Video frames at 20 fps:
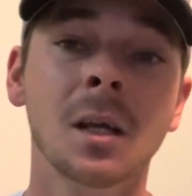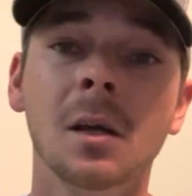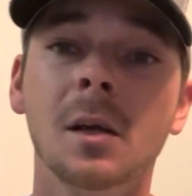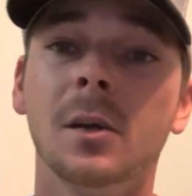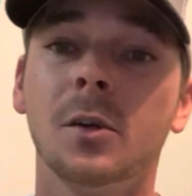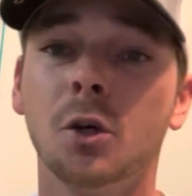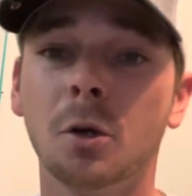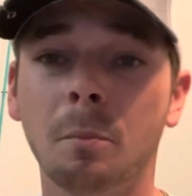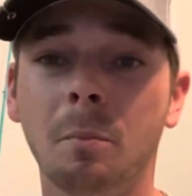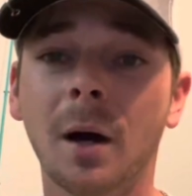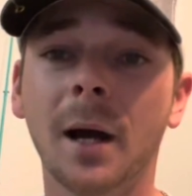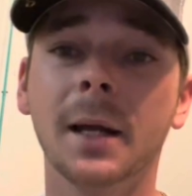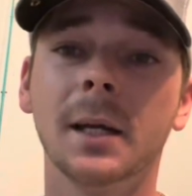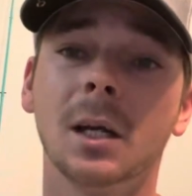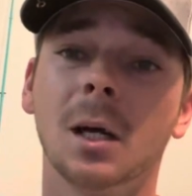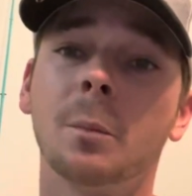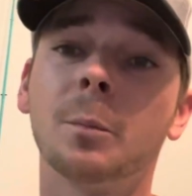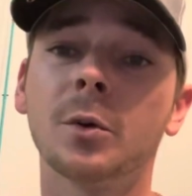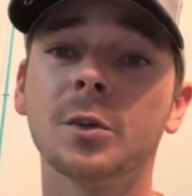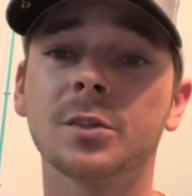your bite
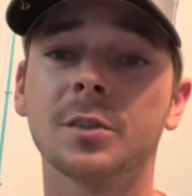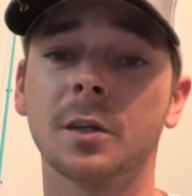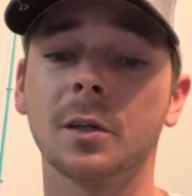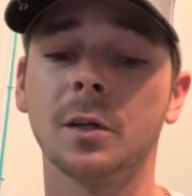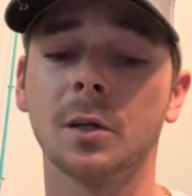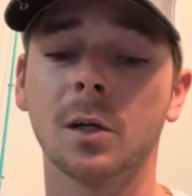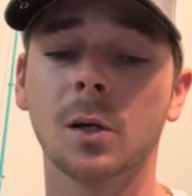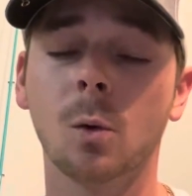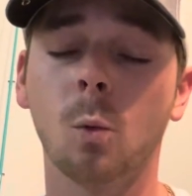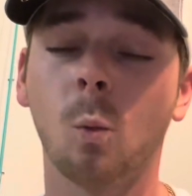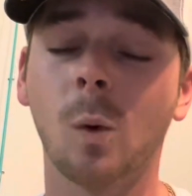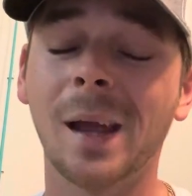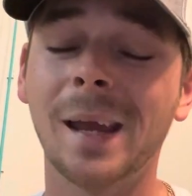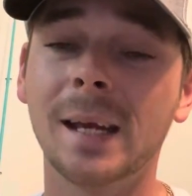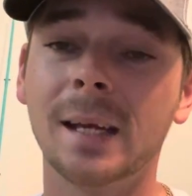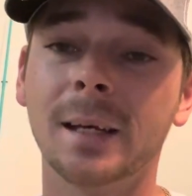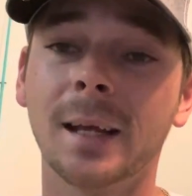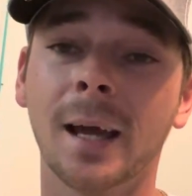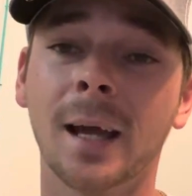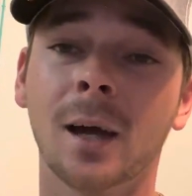numbers are going to go
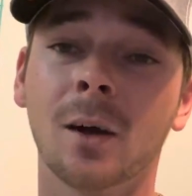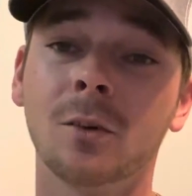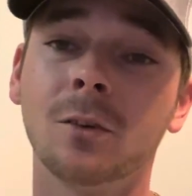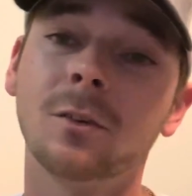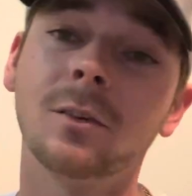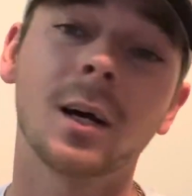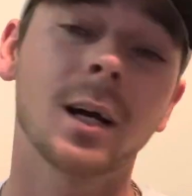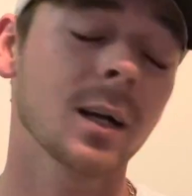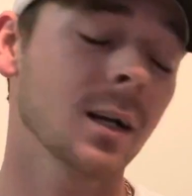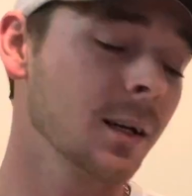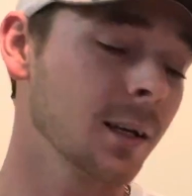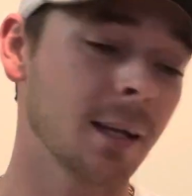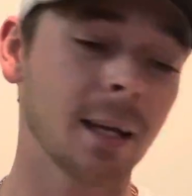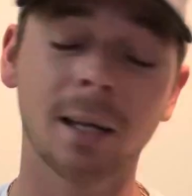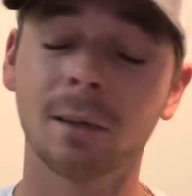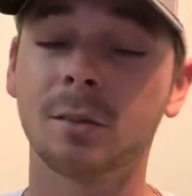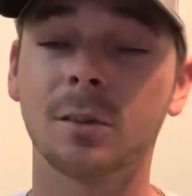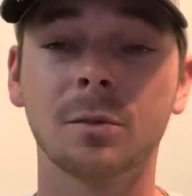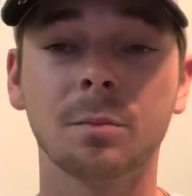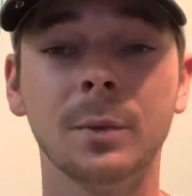way down. You're not going to
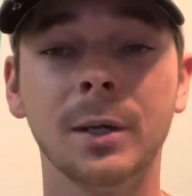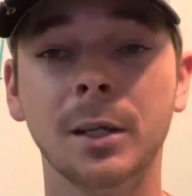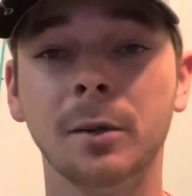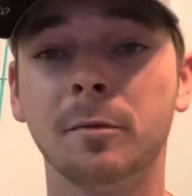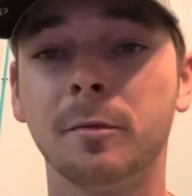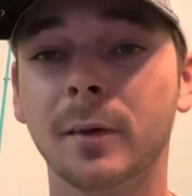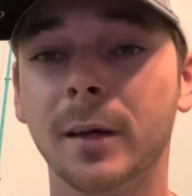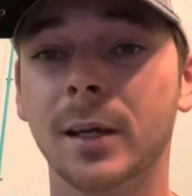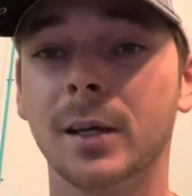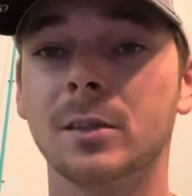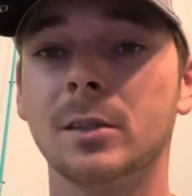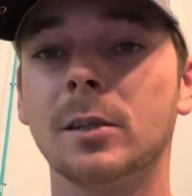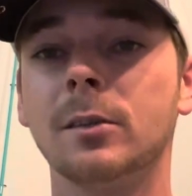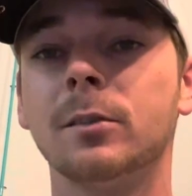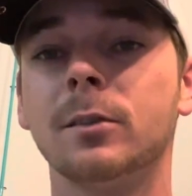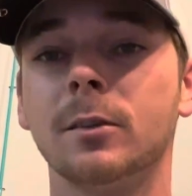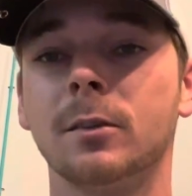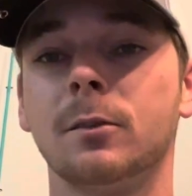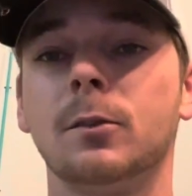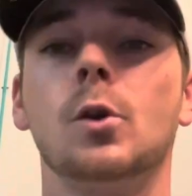catch as many fish. It's
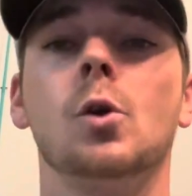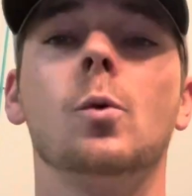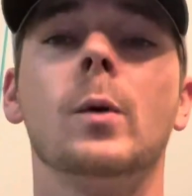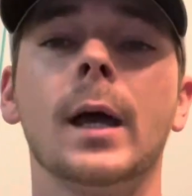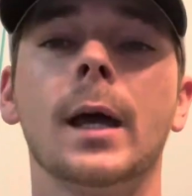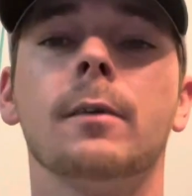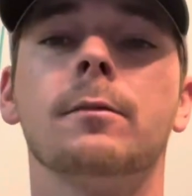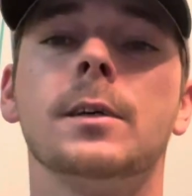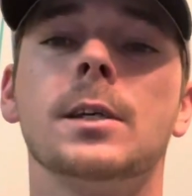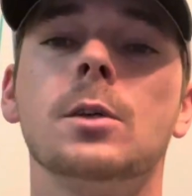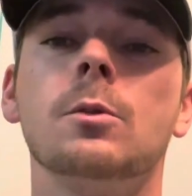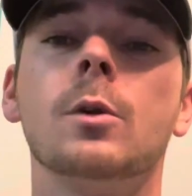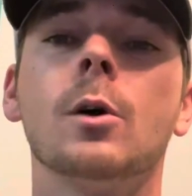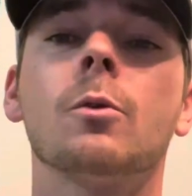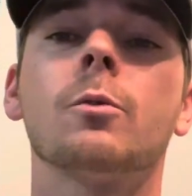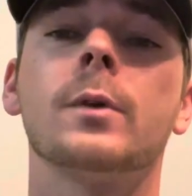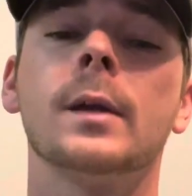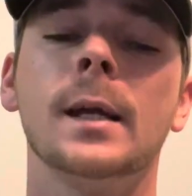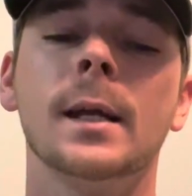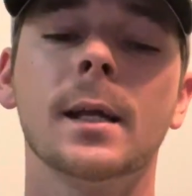just too heavy. You
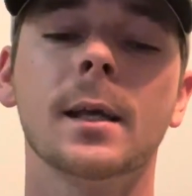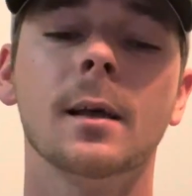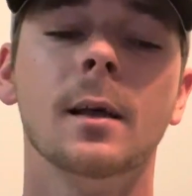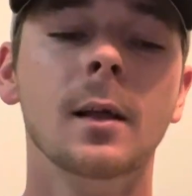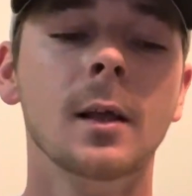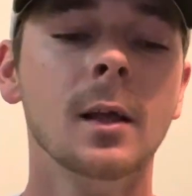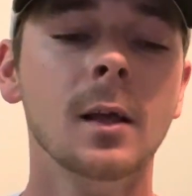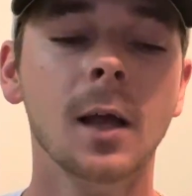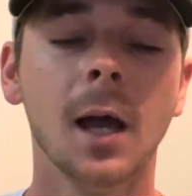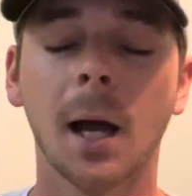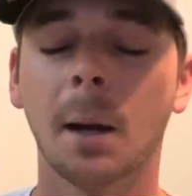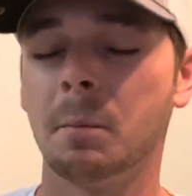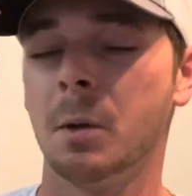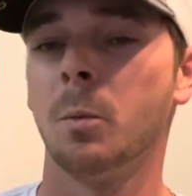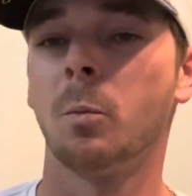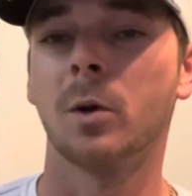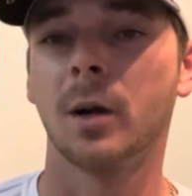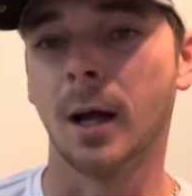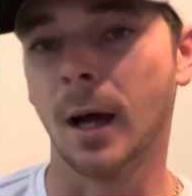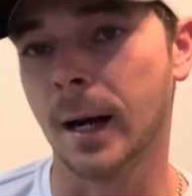don't need it. I
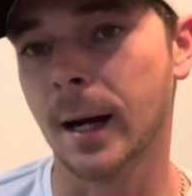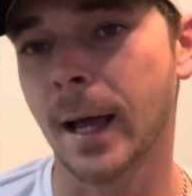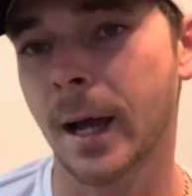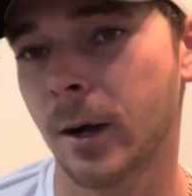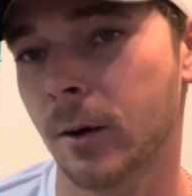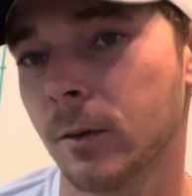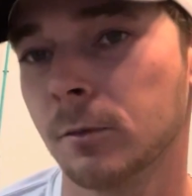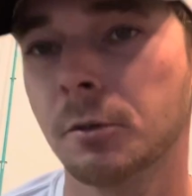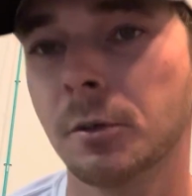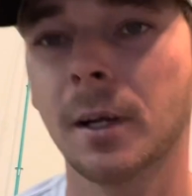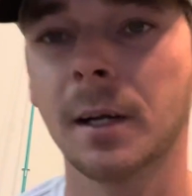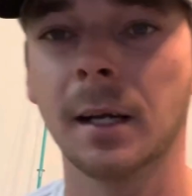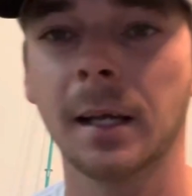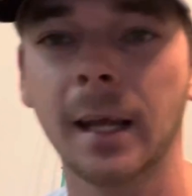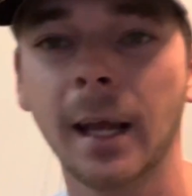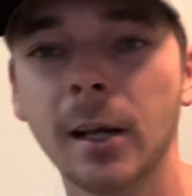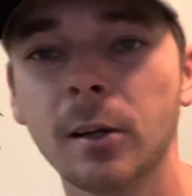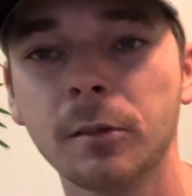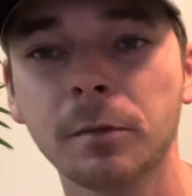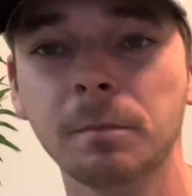mean, we're not out trying to
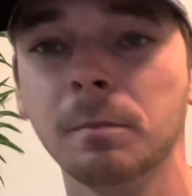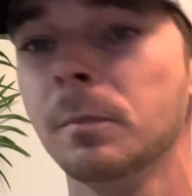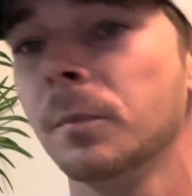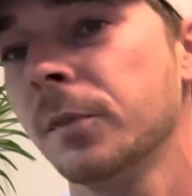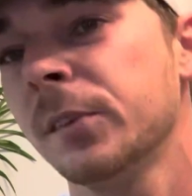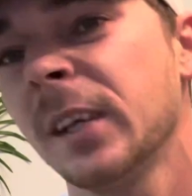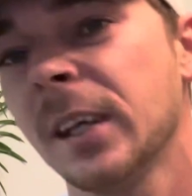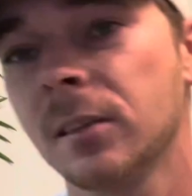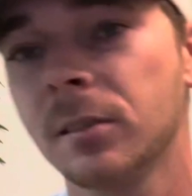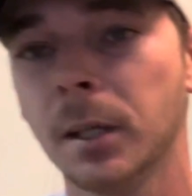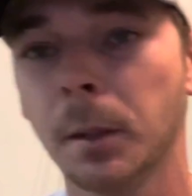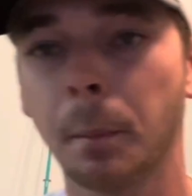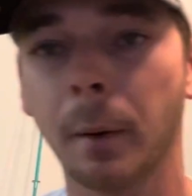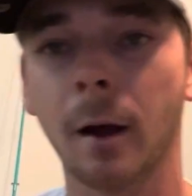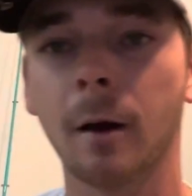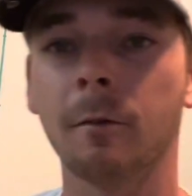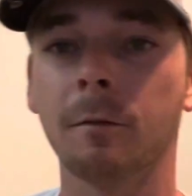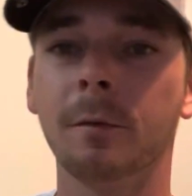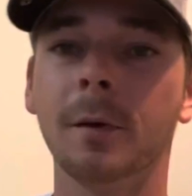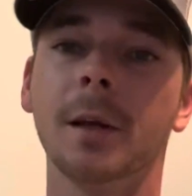catch
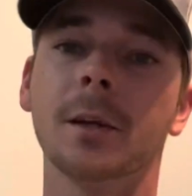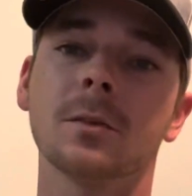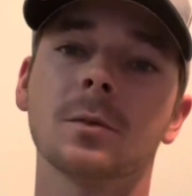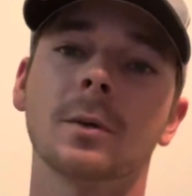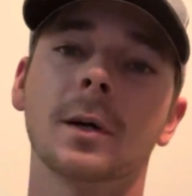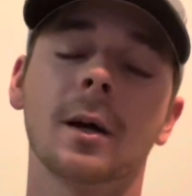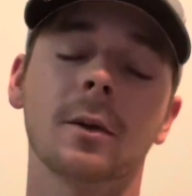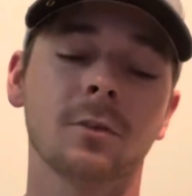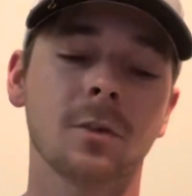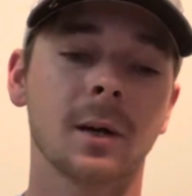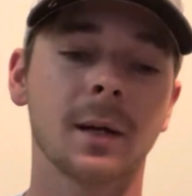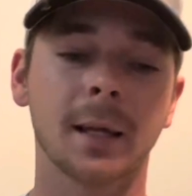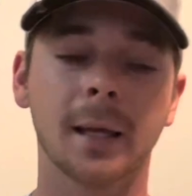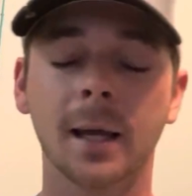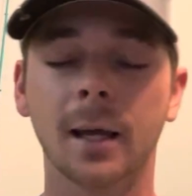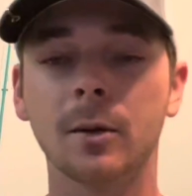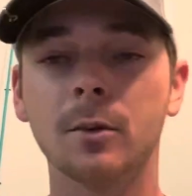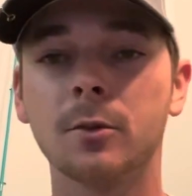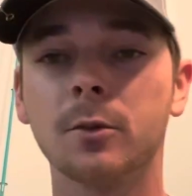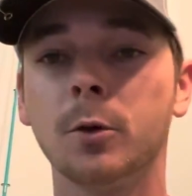60-pound fish. We're out trying to
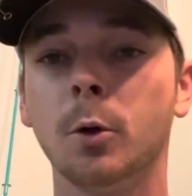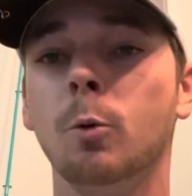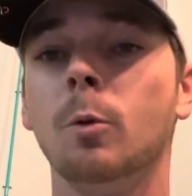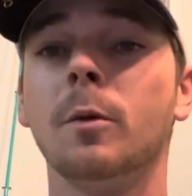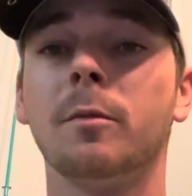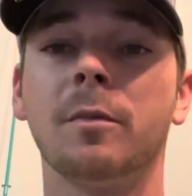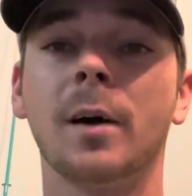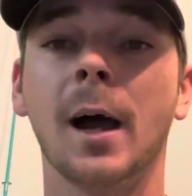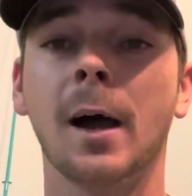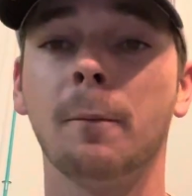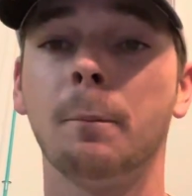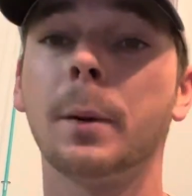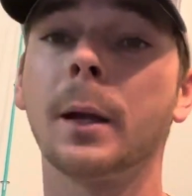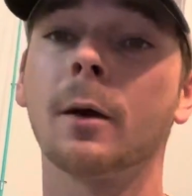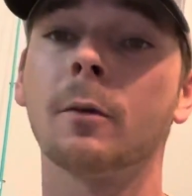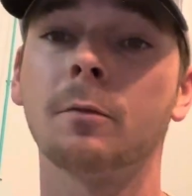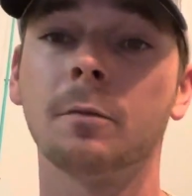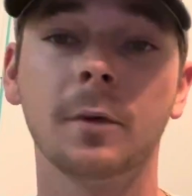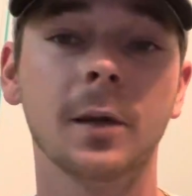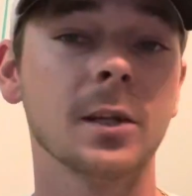catch 2 to
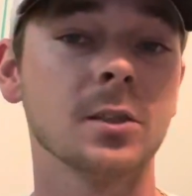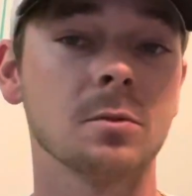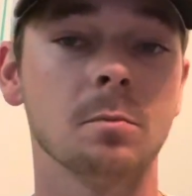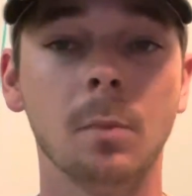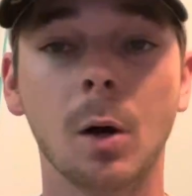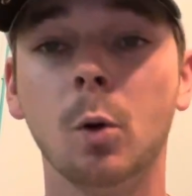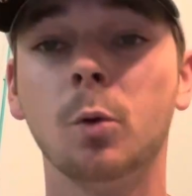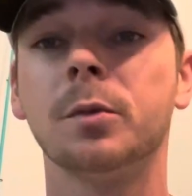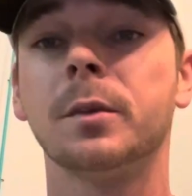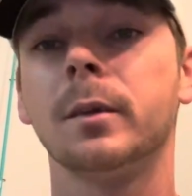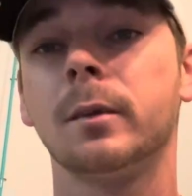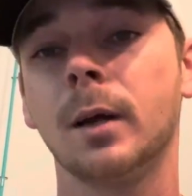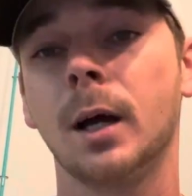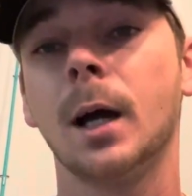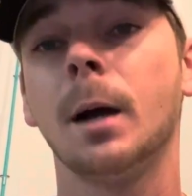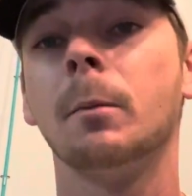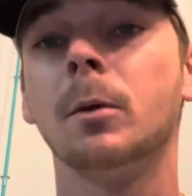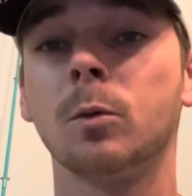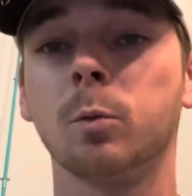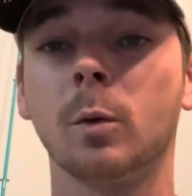5-pound fish most of the
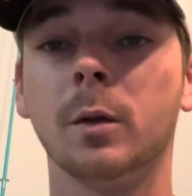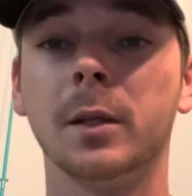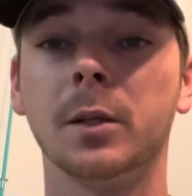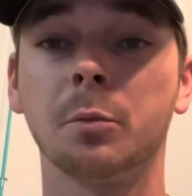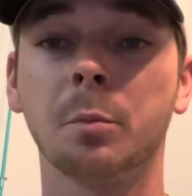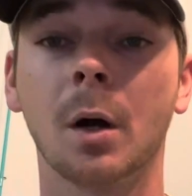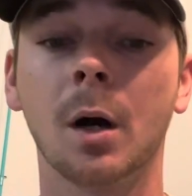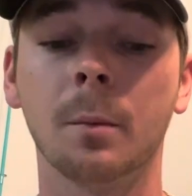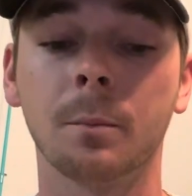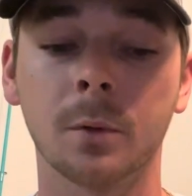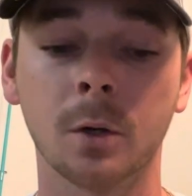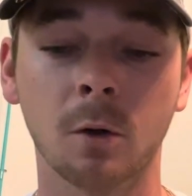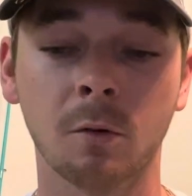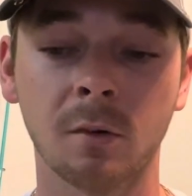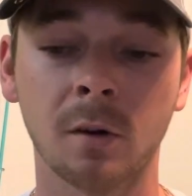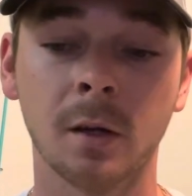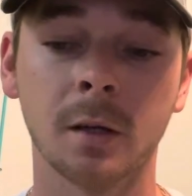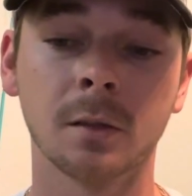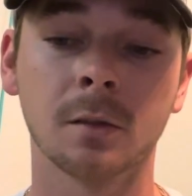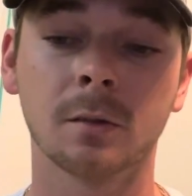time is what these Pompano
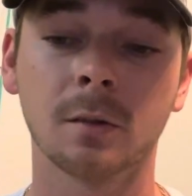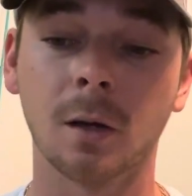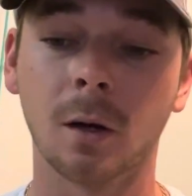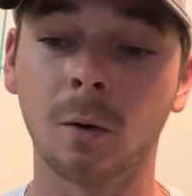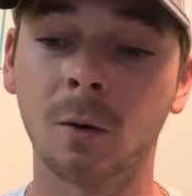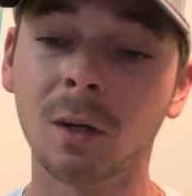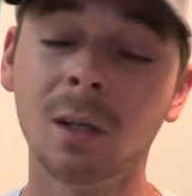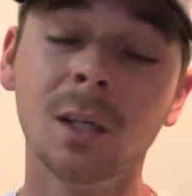run. So